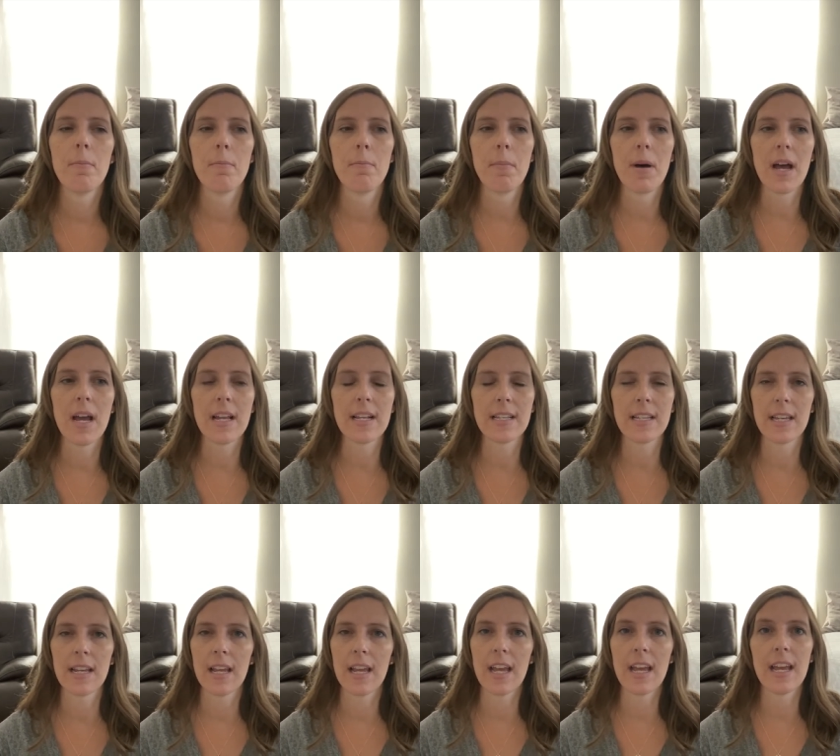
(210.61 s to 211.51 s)
but
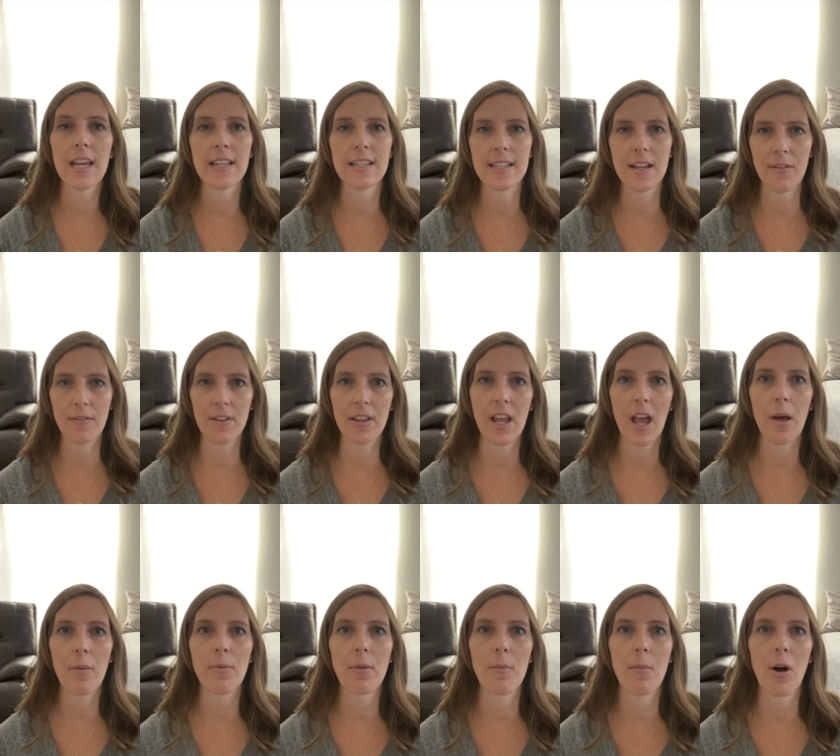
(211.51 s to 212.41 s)
it has definitely
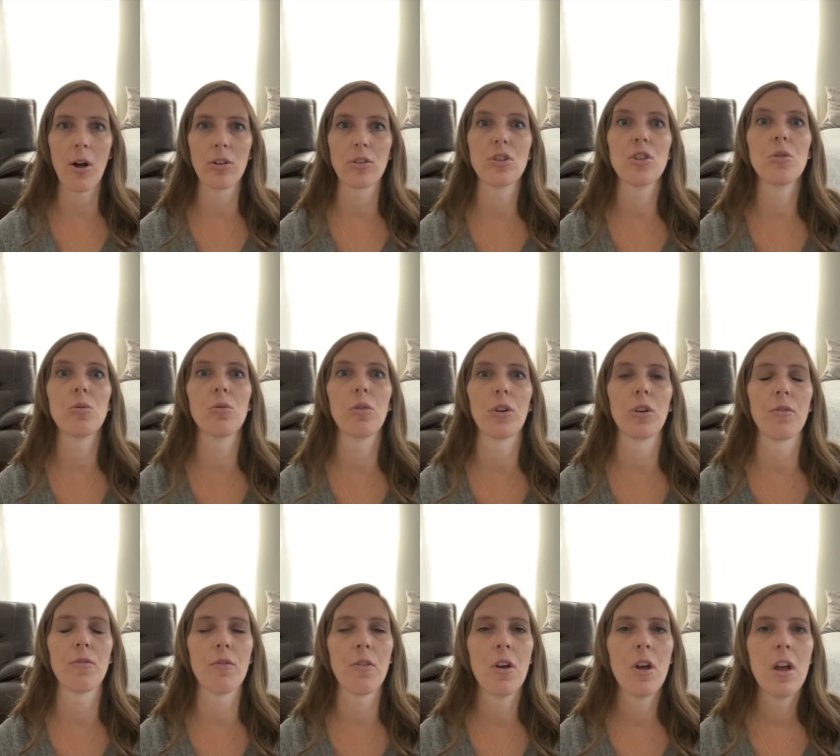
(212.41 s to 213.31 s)
helped them all to
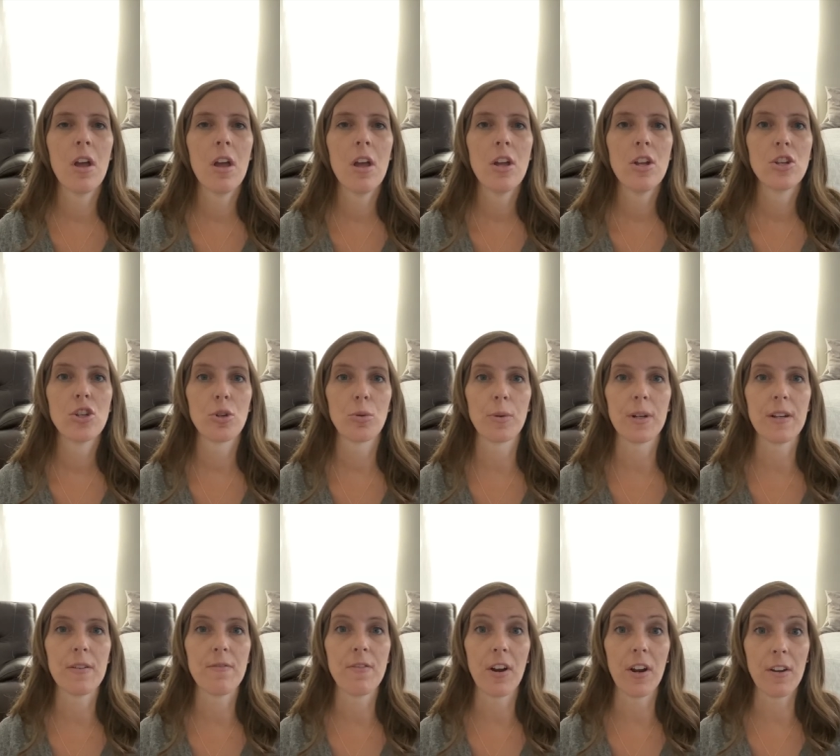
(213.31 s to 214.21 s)
learn to
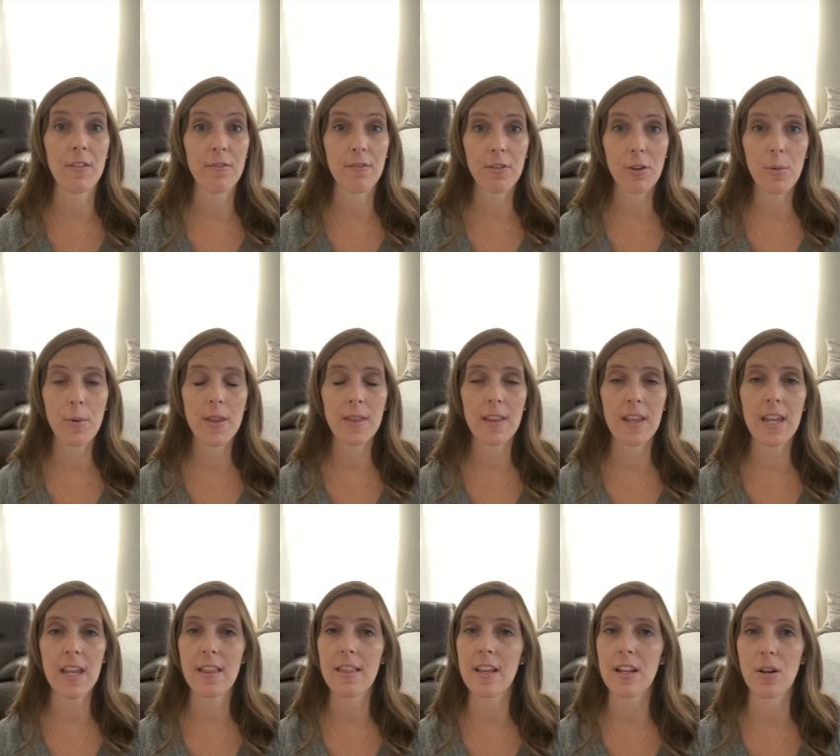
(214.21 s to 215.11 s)
read very
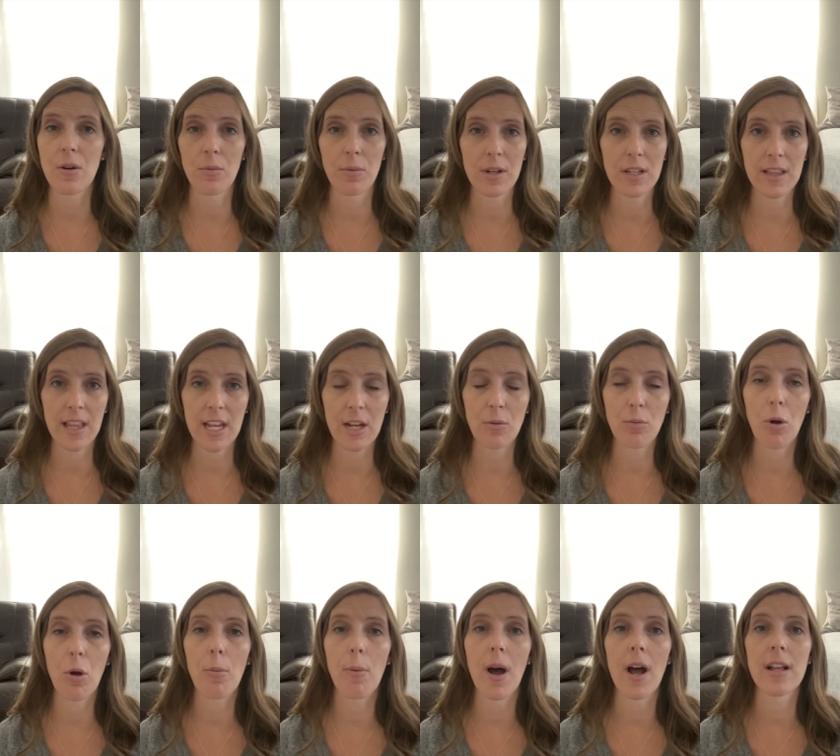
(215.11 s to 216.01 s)
fluently. They don't read like
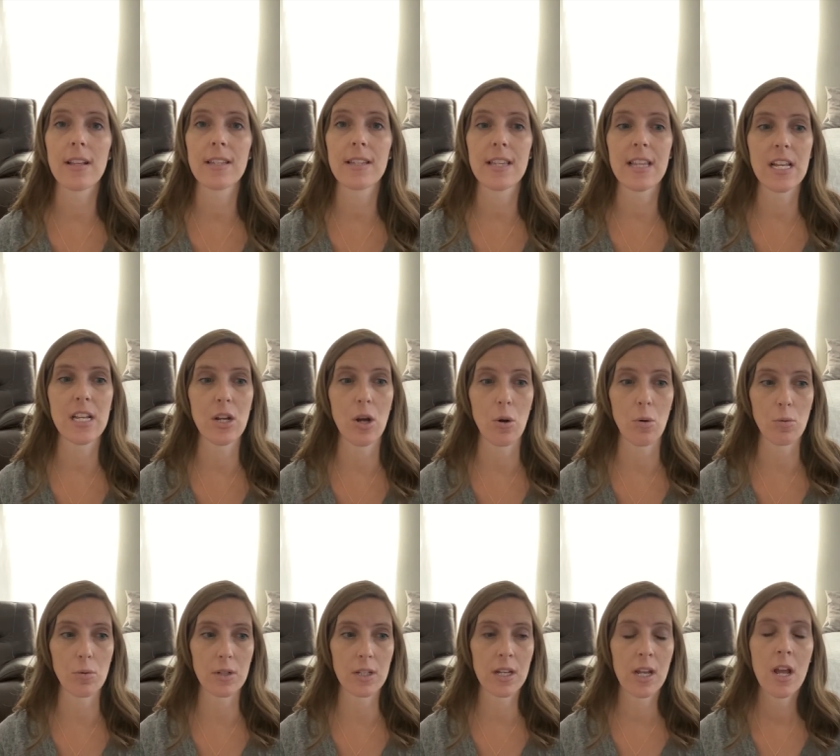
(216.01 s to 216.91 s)
robots. They
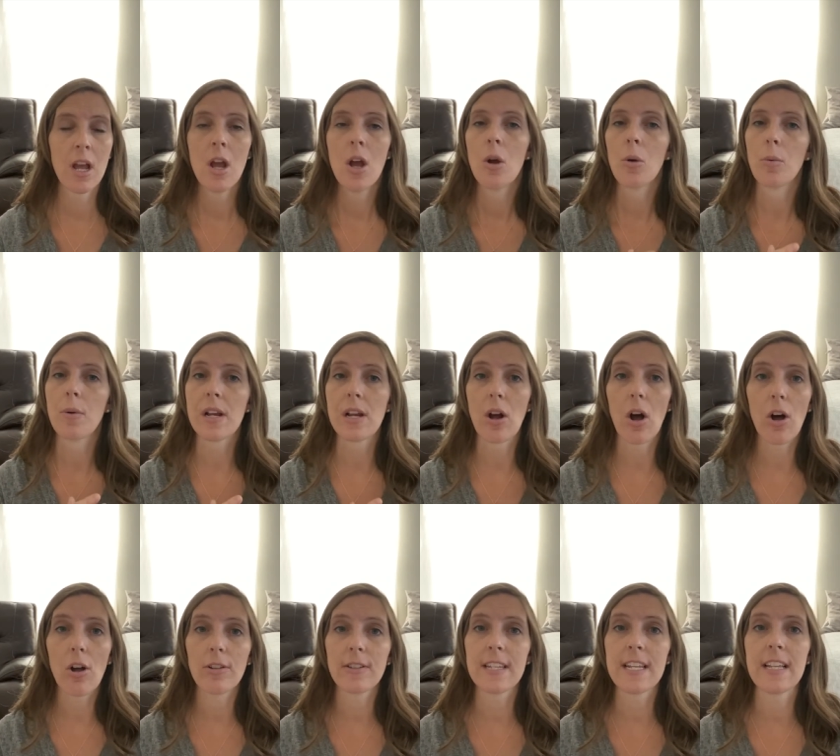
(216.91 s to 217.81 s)
don't read
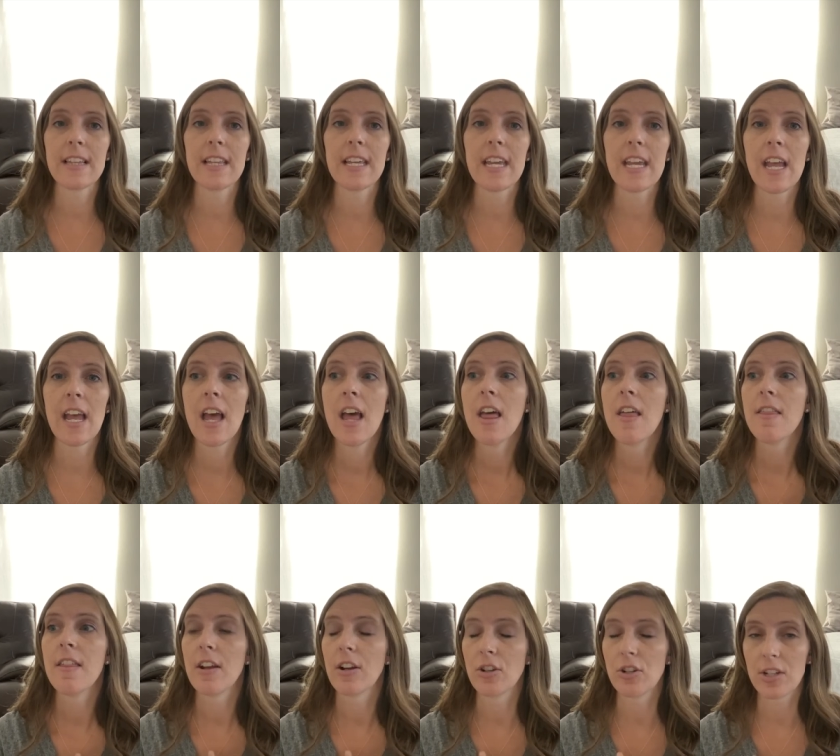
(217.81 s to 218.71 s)
haltingly.
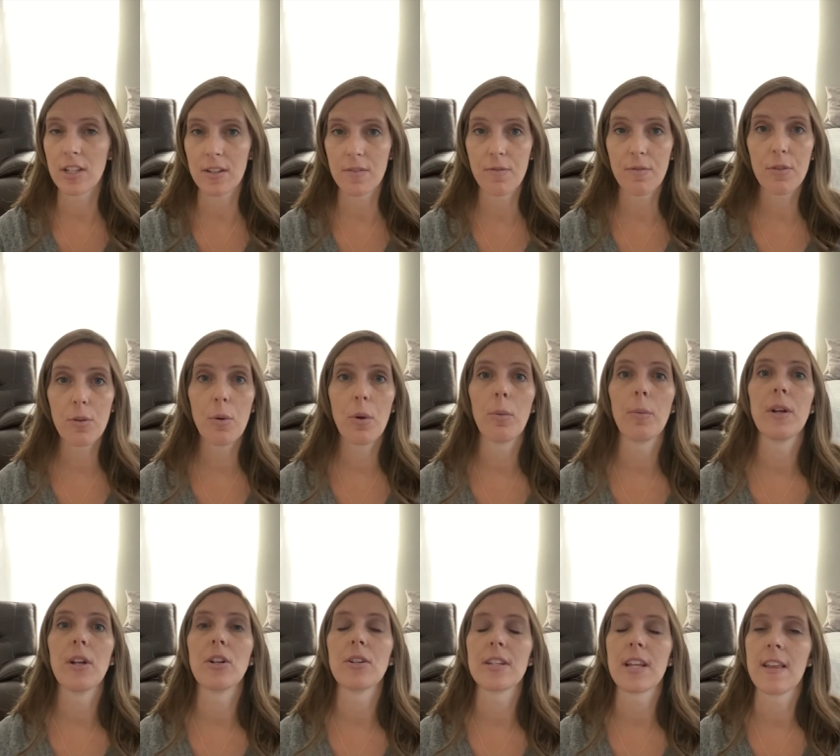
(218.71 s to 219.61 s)
They're just fluent
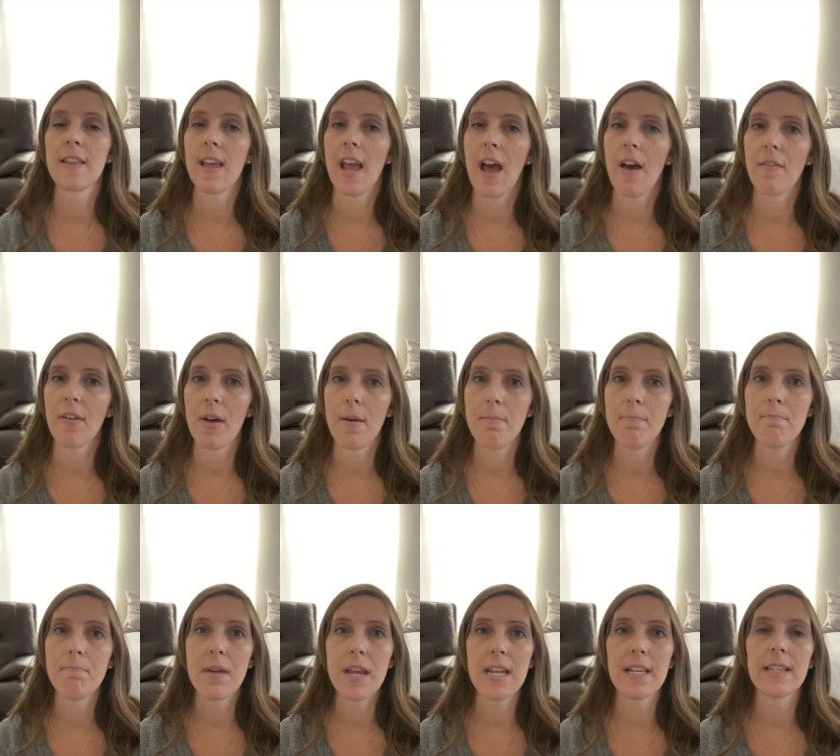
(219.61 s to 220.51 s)
readers and they have
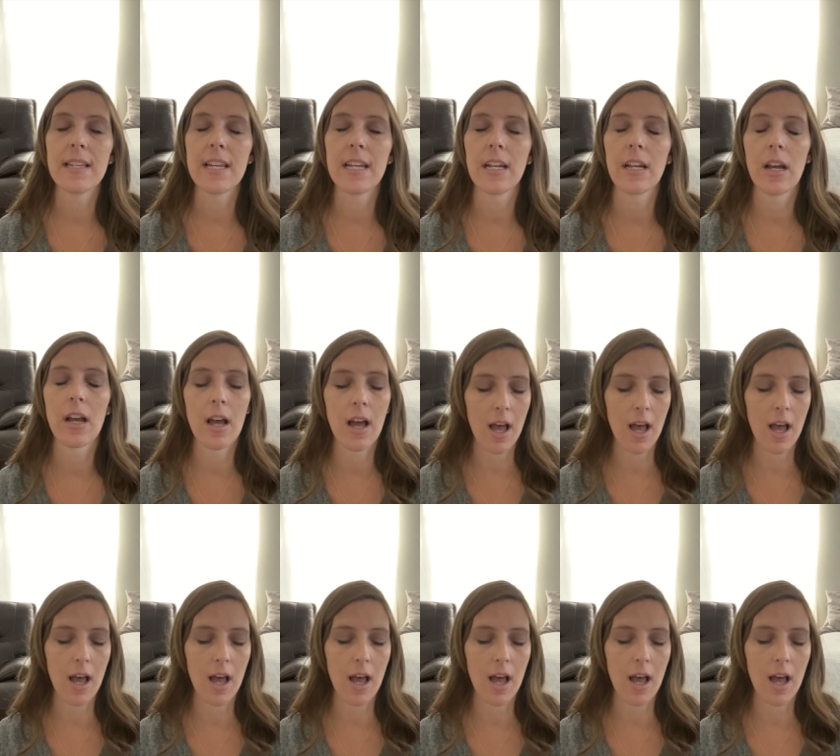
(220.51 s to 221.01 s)
amazing